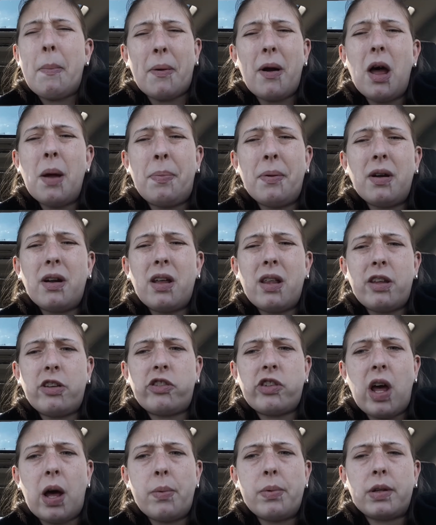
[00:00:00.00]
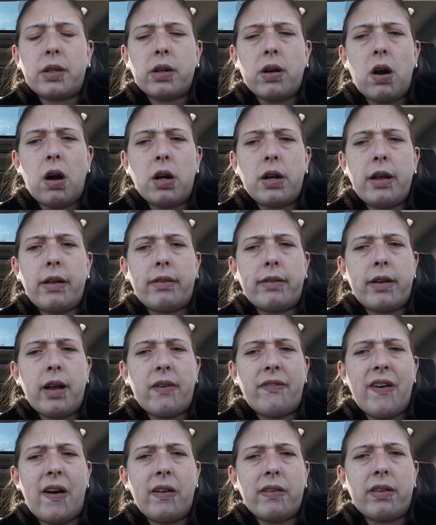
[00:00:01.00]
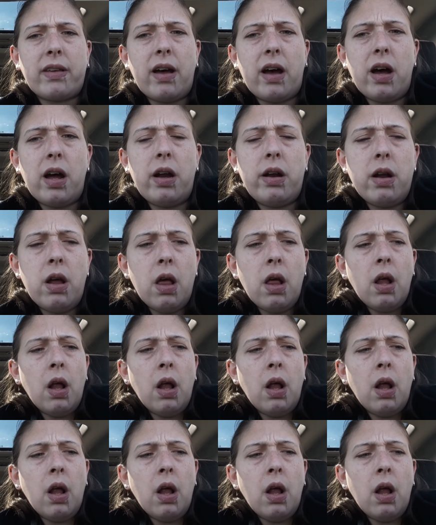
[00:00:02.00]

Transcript: probably put it in the shed with the gardening stuff outside.